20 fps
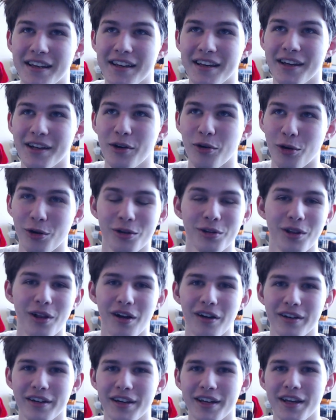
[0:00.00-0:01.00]
core
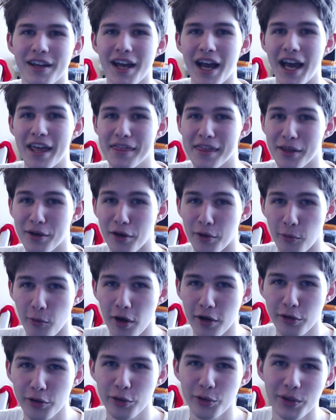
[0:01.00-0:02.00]
clock. I think on
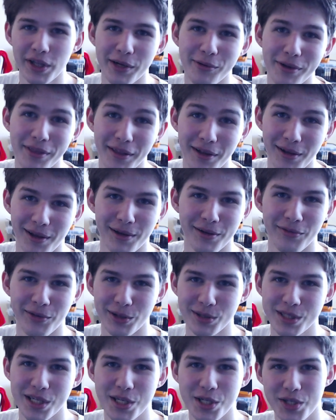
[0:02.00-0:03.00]
water cooling with a lot of
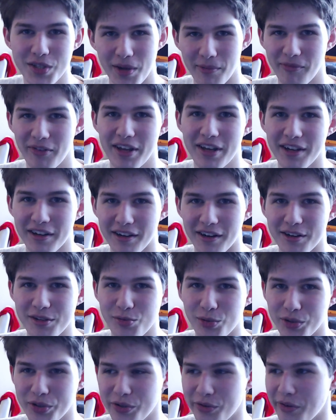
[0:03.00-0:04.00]
voltage, some VEGA cards
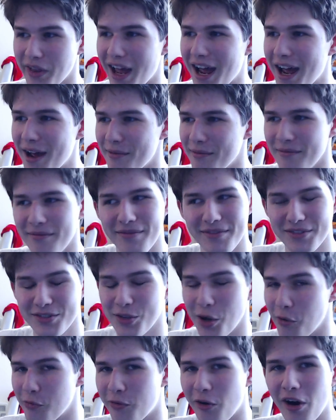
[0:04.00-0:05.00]
will do that.
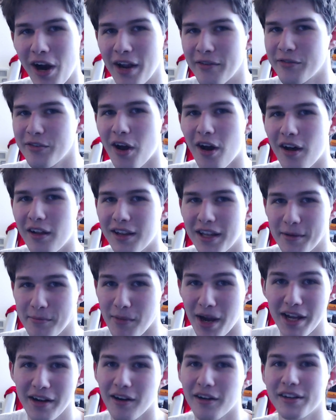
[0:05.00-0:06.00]
So far, I've not, like,
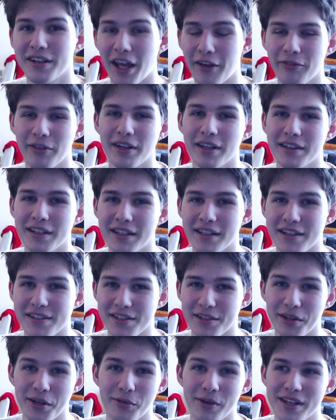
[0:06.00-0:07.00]
my card definitely
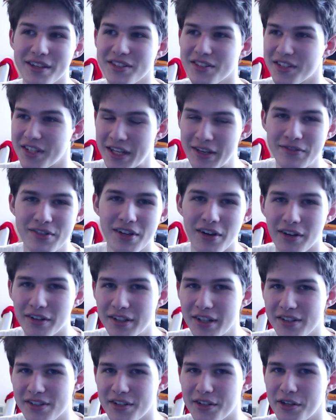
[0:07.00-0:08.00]
doesn't do it. Steve's card
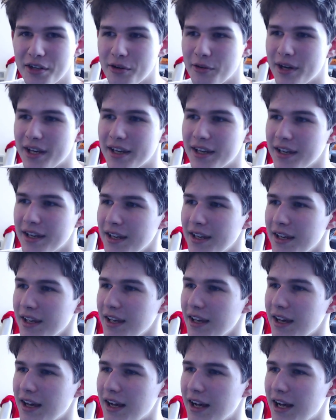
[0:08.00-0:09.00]
doesn't do it.
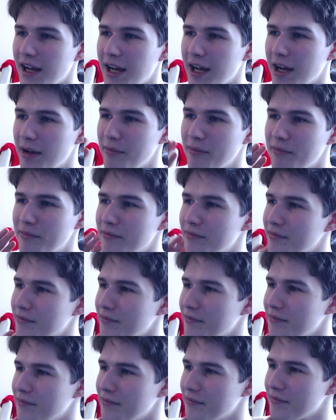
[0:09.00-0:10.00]

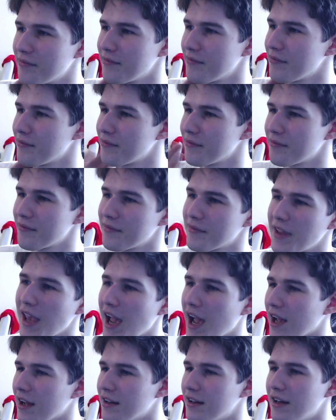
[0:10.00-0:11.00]

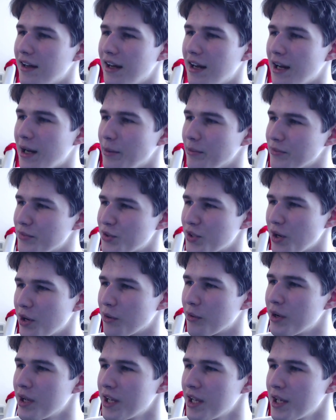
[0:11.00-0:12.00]
Yeah,
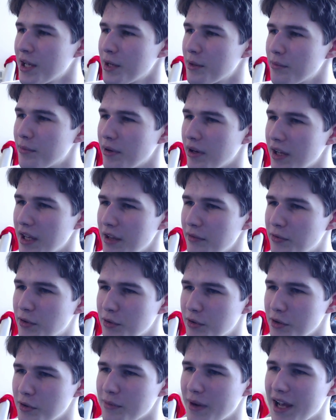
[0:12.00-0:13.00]
But if you
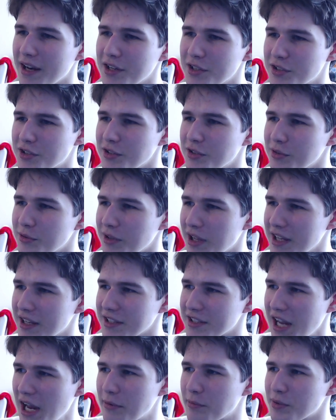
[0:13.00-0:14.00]
do manage to do like a
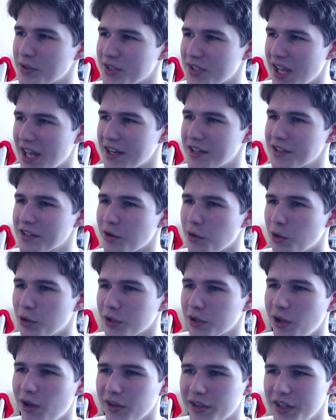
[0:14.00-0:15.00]
10% core
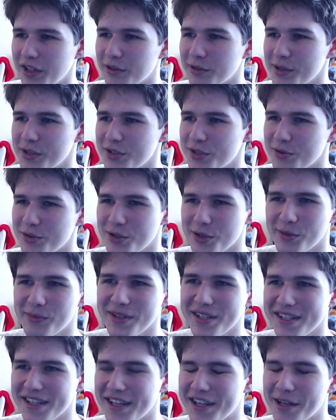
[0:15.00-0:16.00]
clock increase, you should be
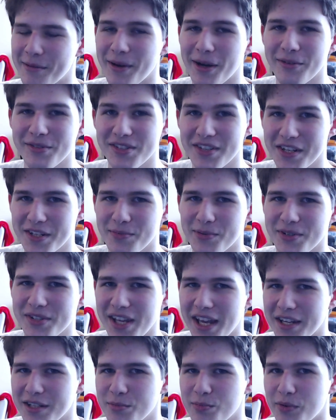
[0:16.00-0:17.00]
seeing about
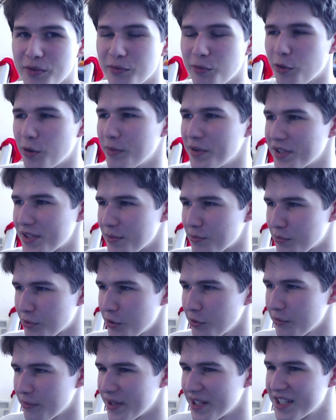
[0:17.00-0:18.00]
6% performance
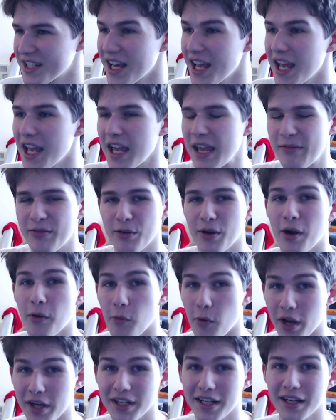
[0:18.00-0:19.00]
improvement if you're at
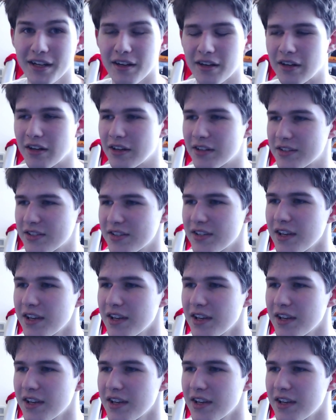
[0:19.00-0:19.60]
1 gigahertz